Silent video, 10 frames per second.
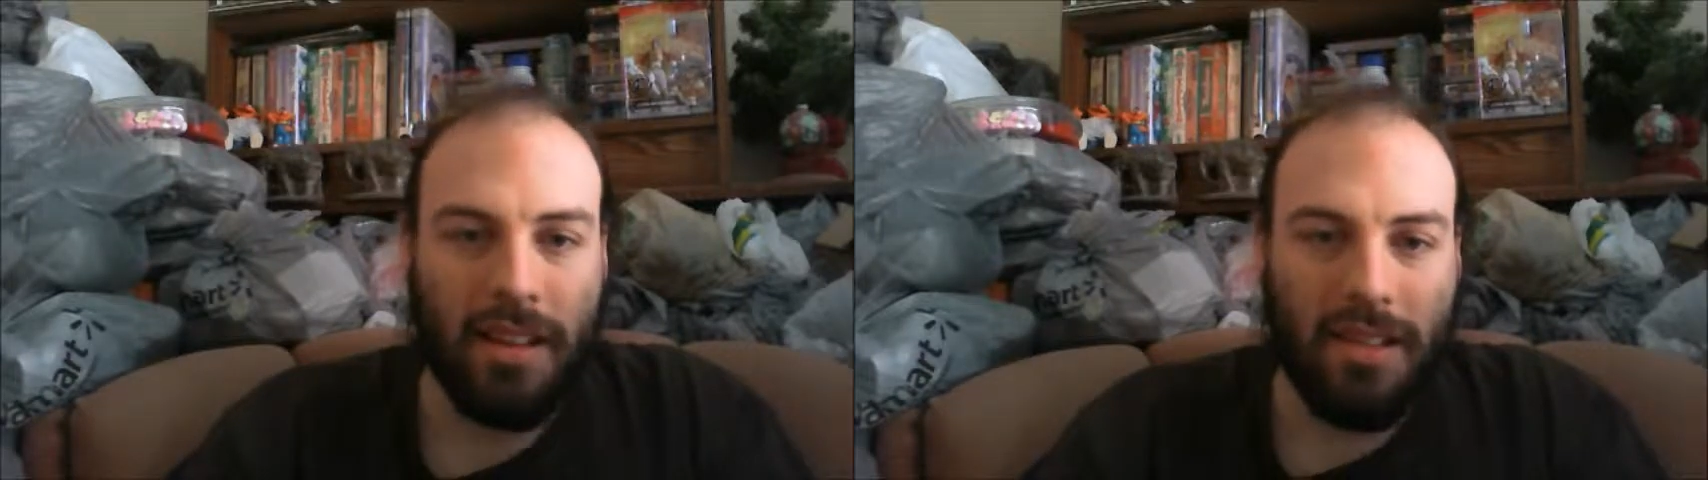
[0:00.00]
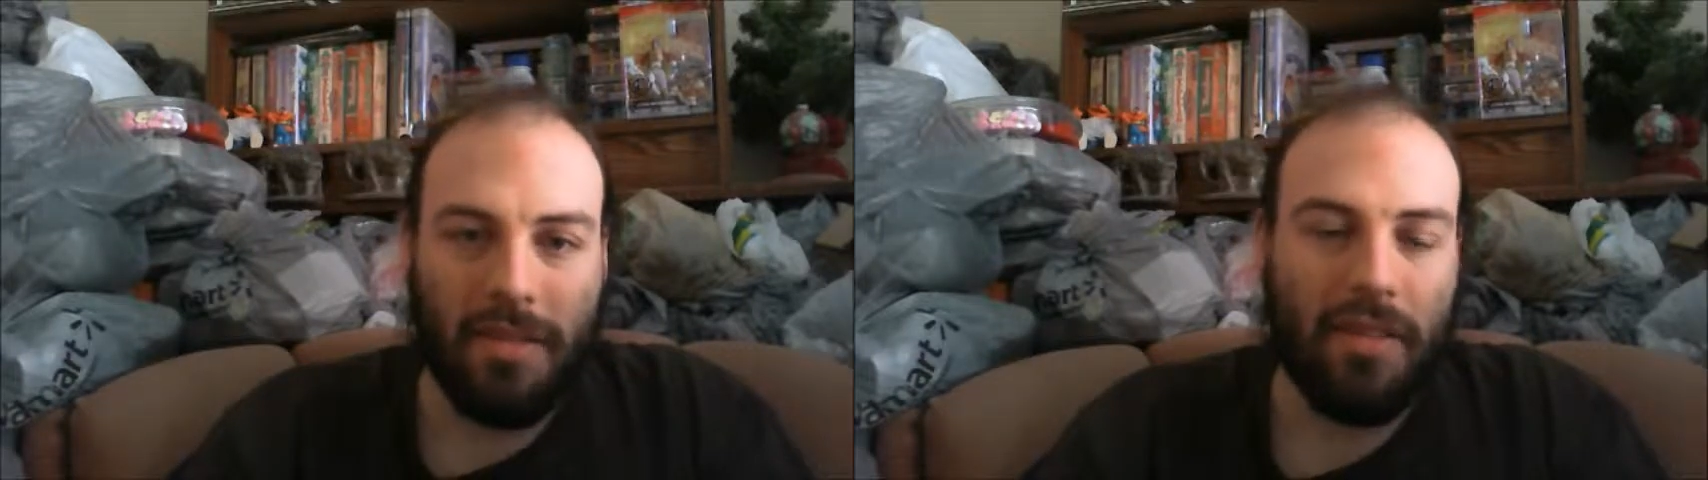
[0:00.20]

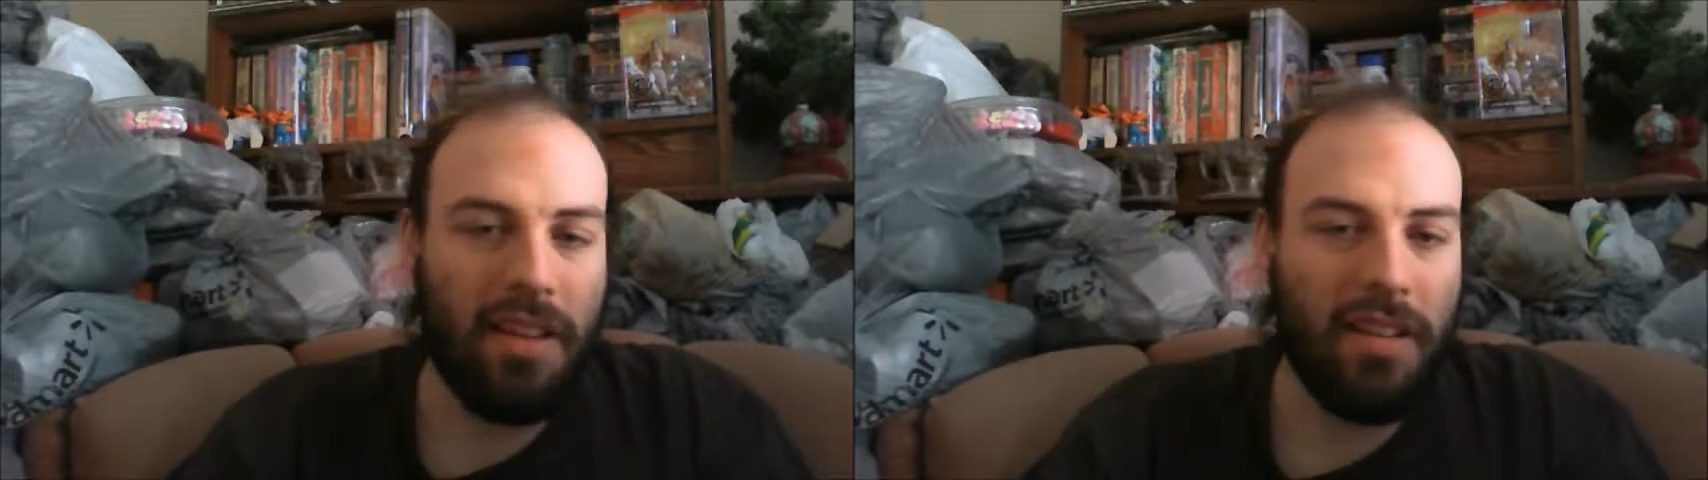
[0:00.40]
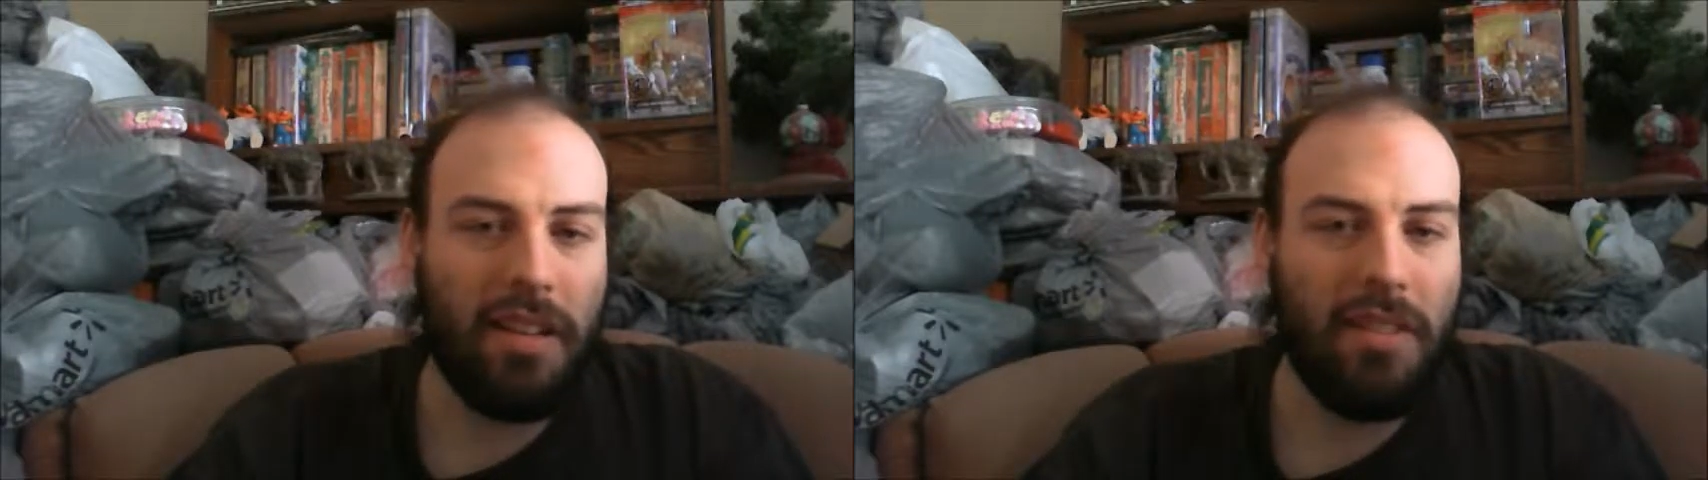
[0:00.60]
yeah, so I
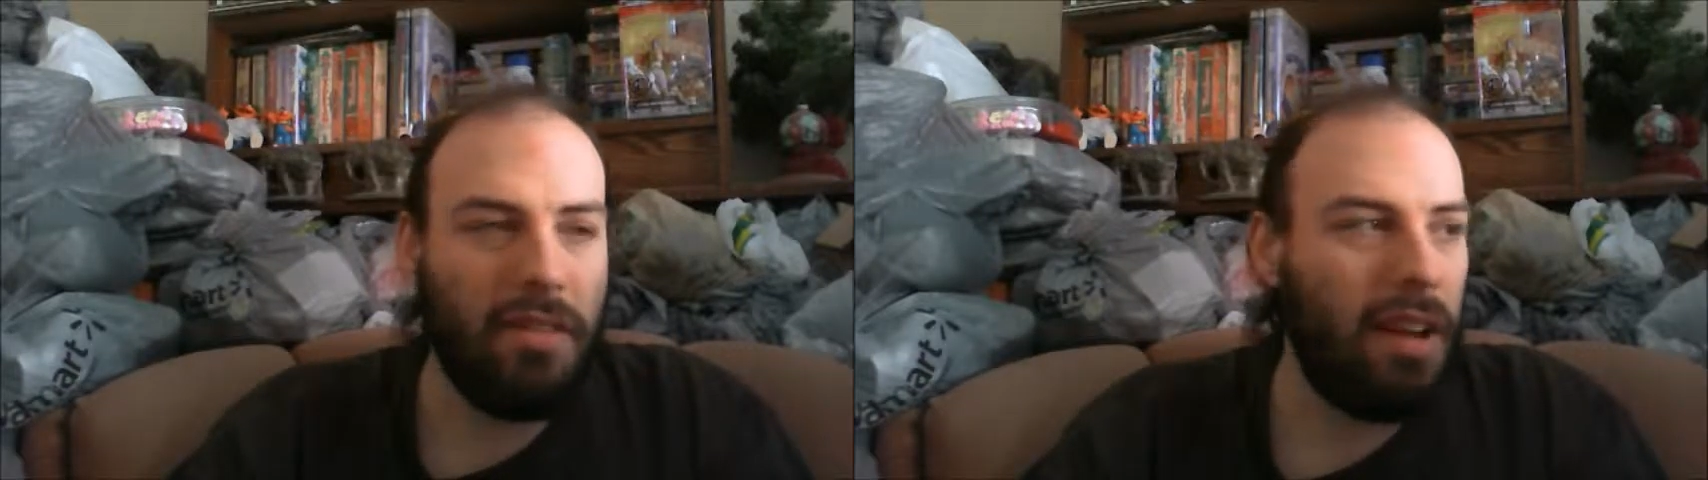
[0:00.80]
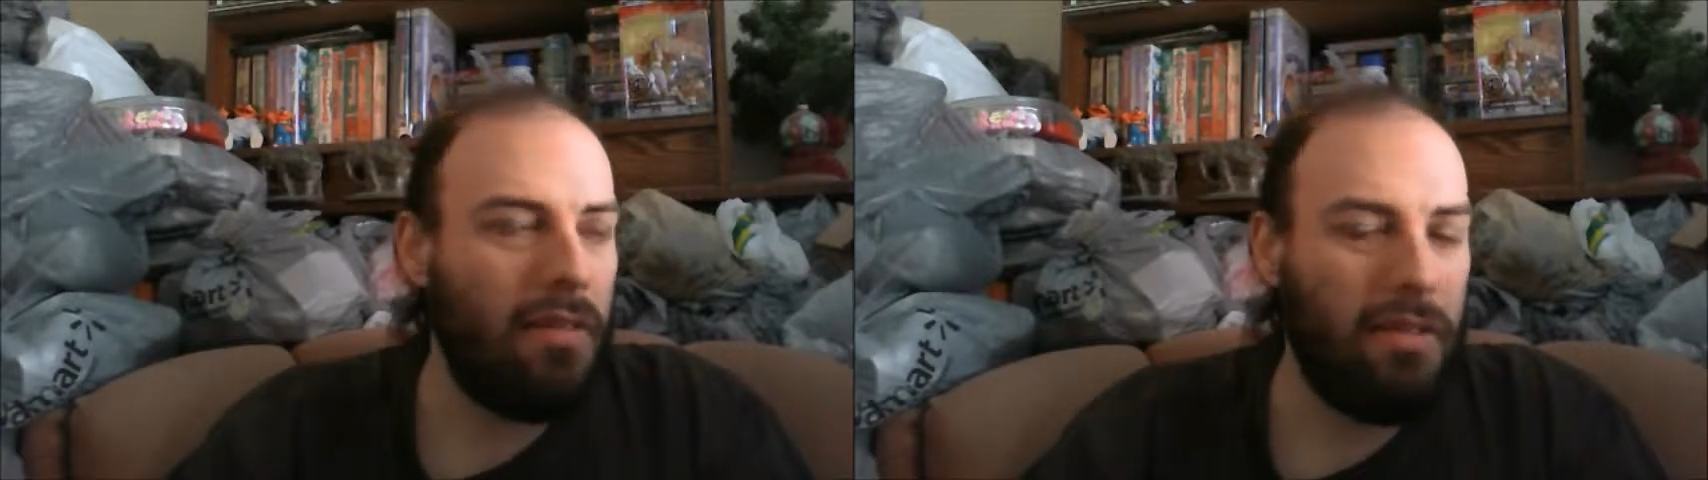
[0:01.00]
decided, you know
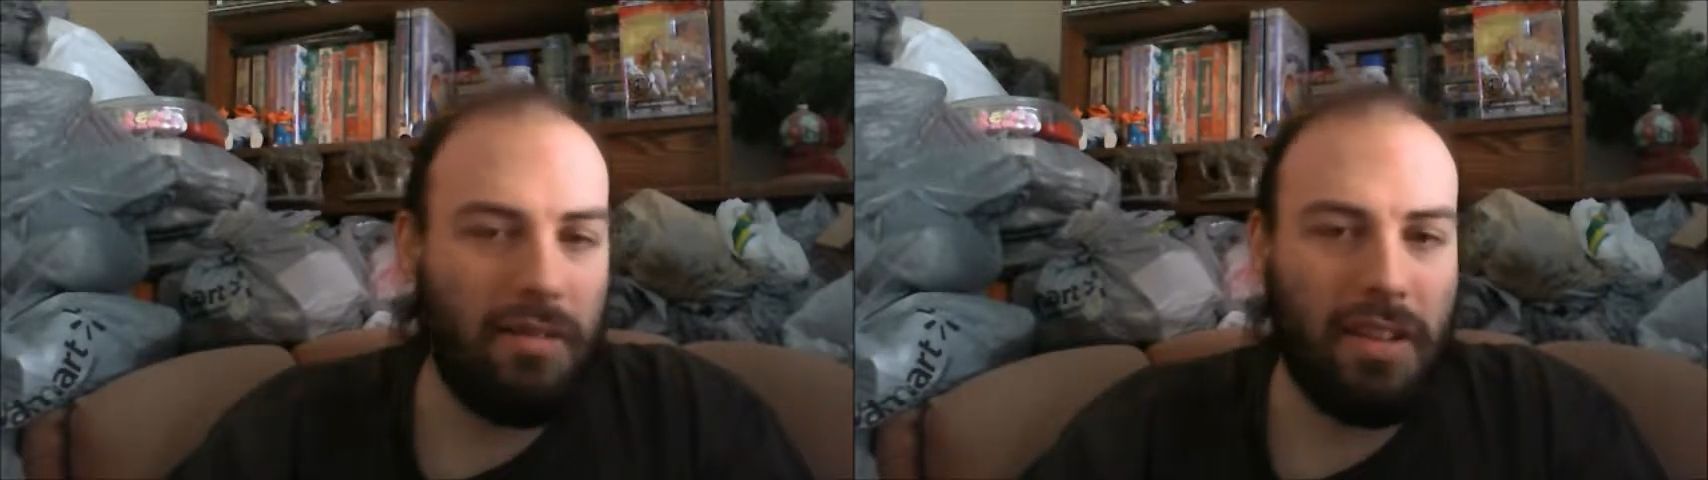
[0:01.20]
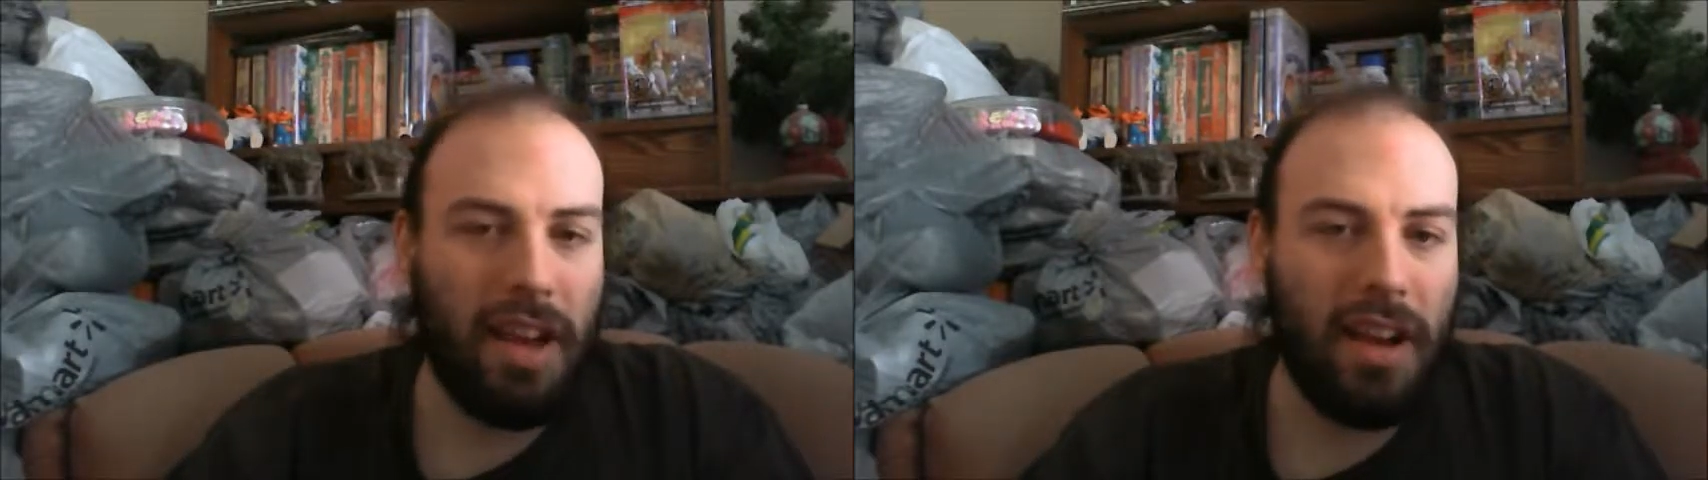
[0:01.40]
what, I'll do
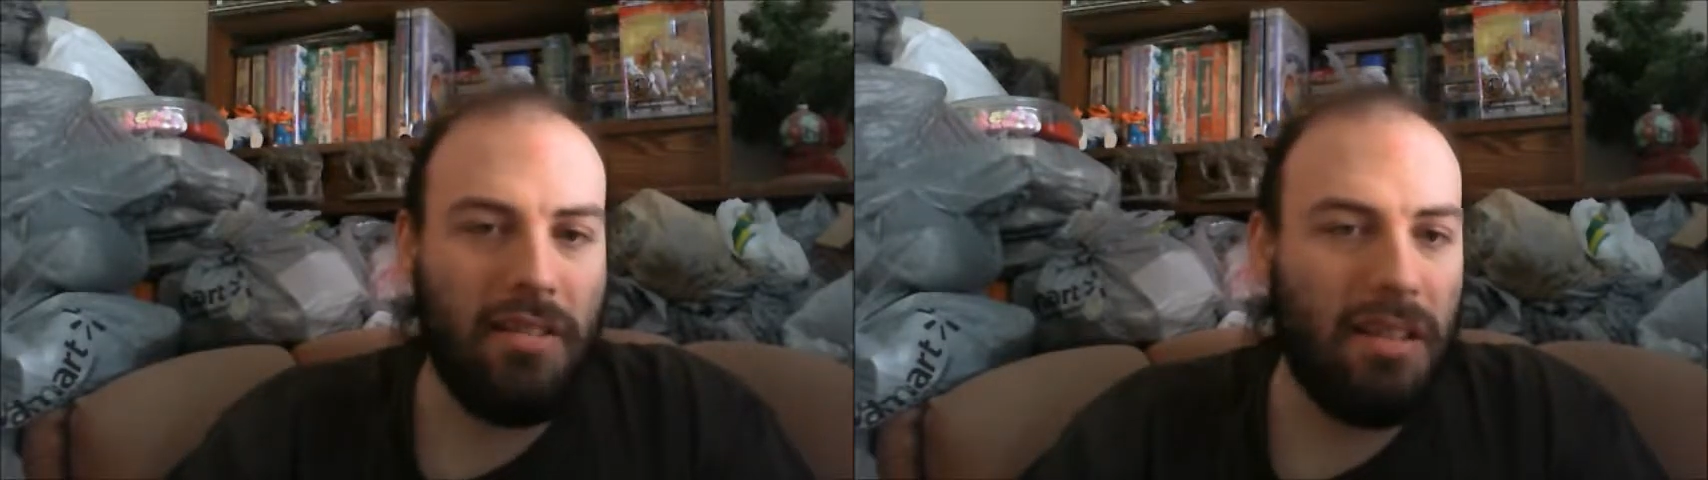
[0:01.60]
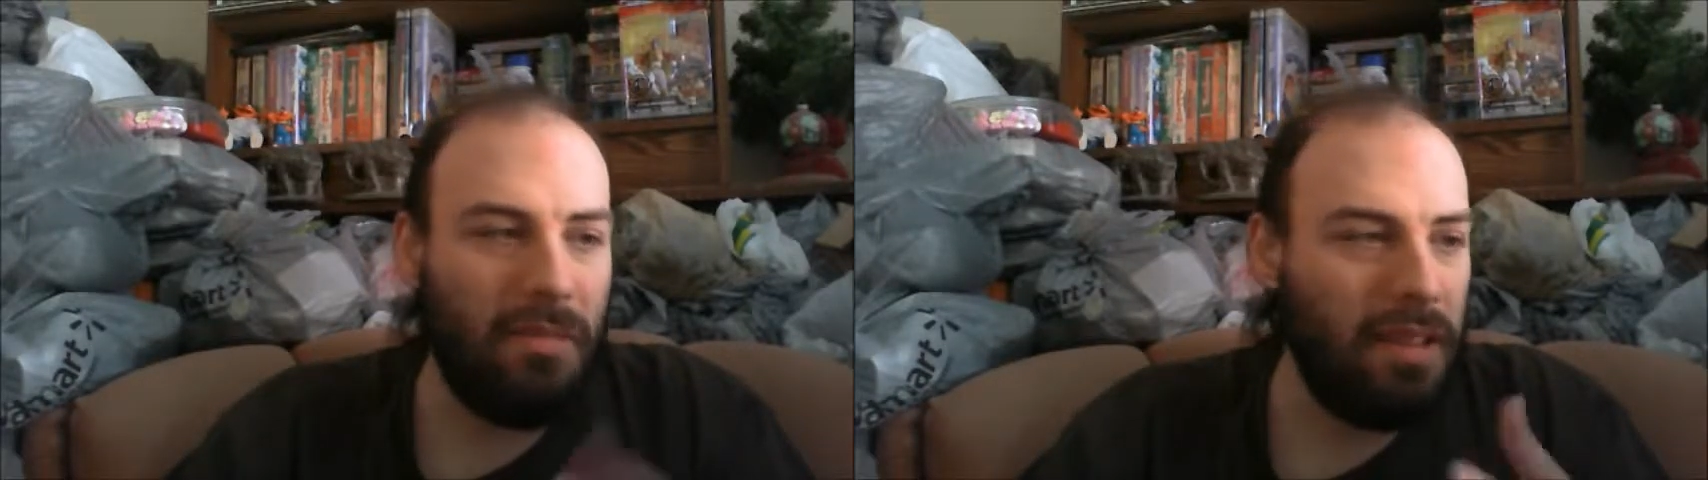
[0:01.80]
it now,